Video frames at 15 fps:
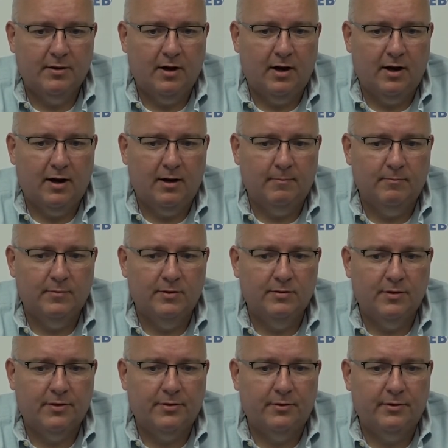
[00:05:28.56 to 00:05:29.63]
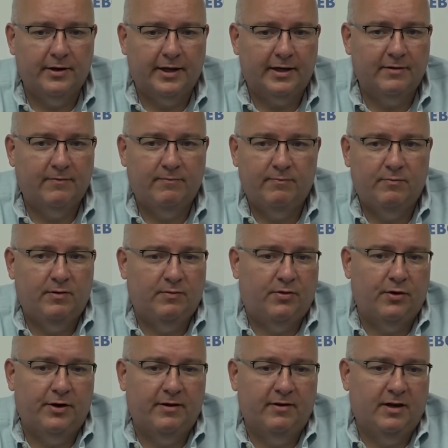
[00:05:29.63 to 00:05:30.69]
um, 30,
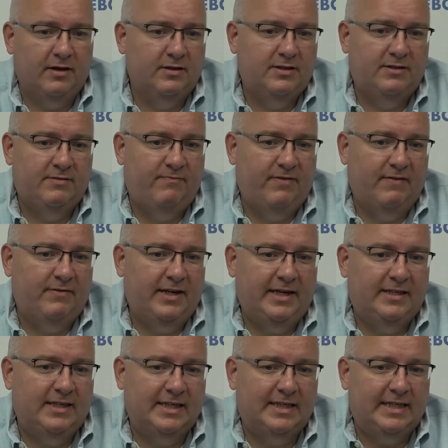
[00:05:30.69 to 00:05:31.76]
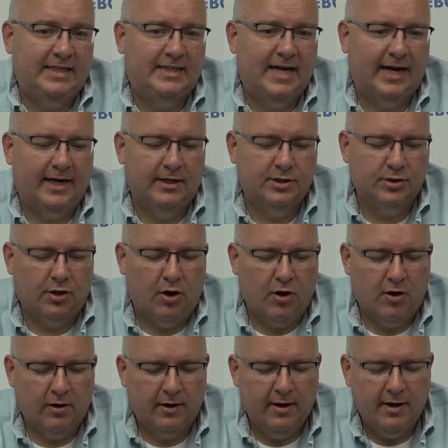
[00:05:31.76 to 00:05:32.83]
30 to 50, 60 seconds
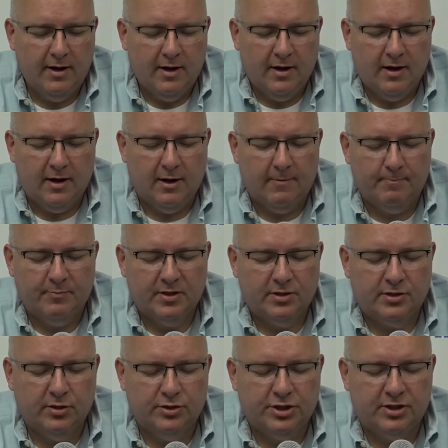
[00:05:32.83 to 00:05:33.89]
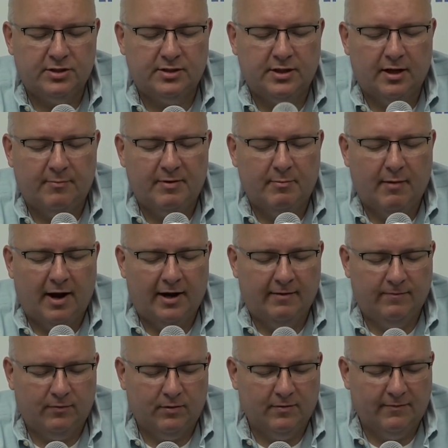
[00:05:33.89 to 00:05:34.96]
long. Um, so just uh, be
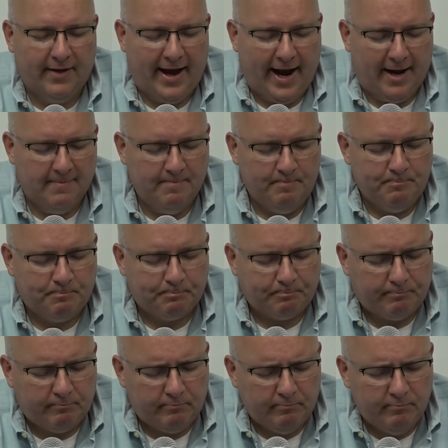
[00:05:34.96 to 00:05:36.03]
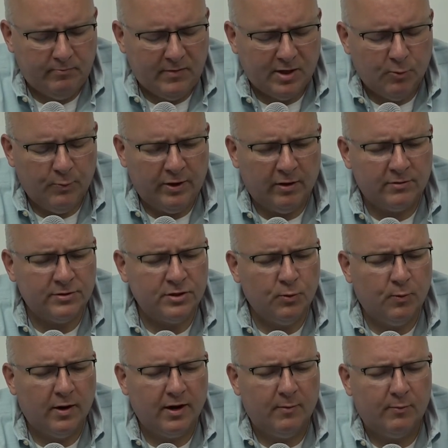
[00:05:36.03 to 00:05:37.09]
mindful of that. We also
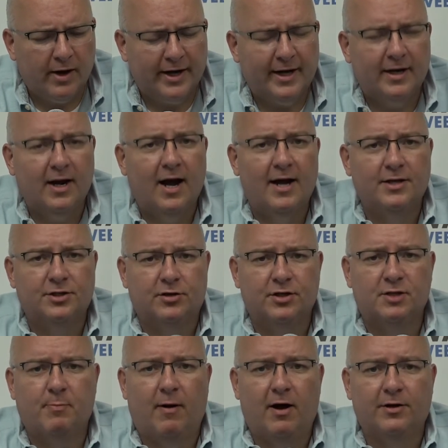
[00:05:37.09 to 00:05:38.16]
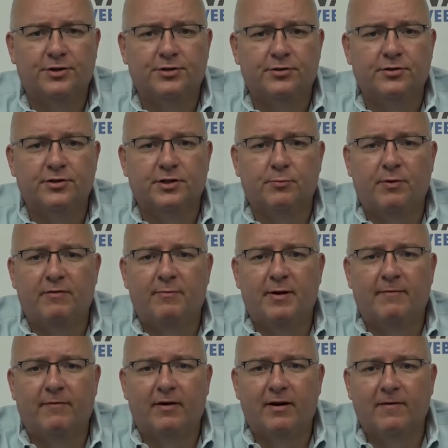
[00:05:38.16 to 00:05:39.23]
want to recognize our sponsors, and we've
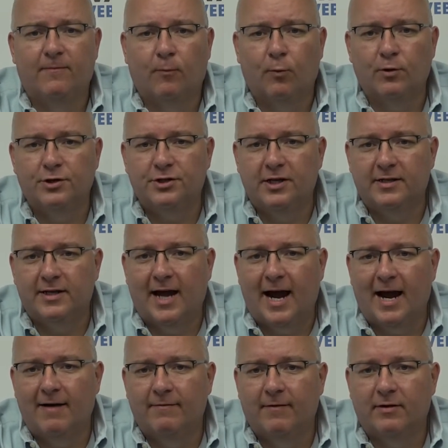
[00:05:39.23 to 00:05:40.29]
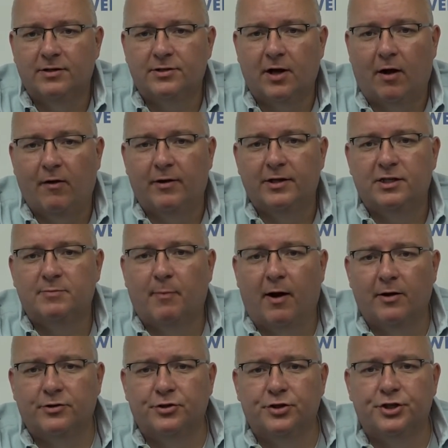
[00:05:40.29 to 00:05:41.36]
been very fortunate to have a solid
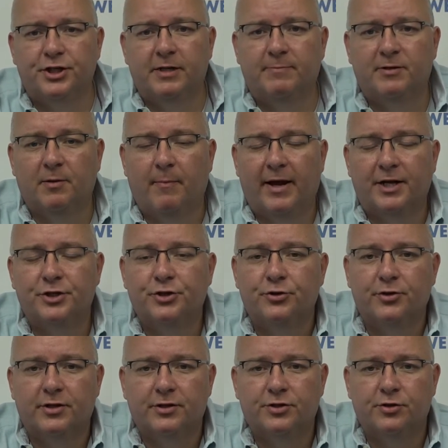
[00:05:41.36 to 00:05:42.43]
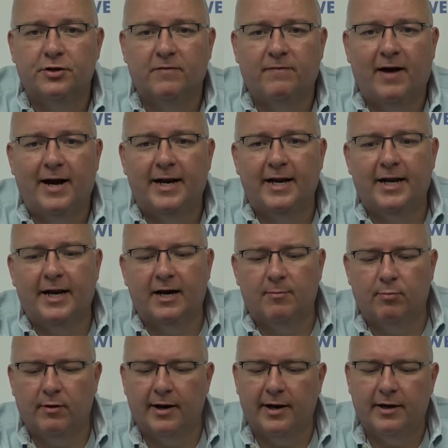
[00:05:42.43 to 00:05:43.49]
sponsorship to make sure that Certified Indiana
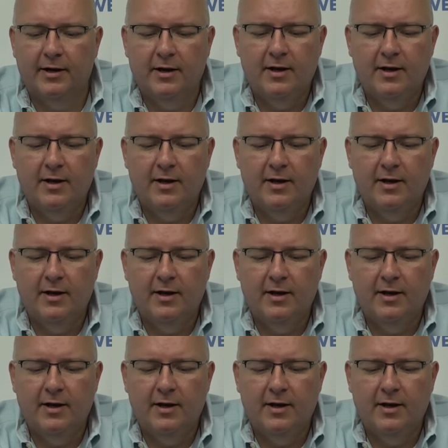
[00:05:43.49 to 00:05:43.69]
Bred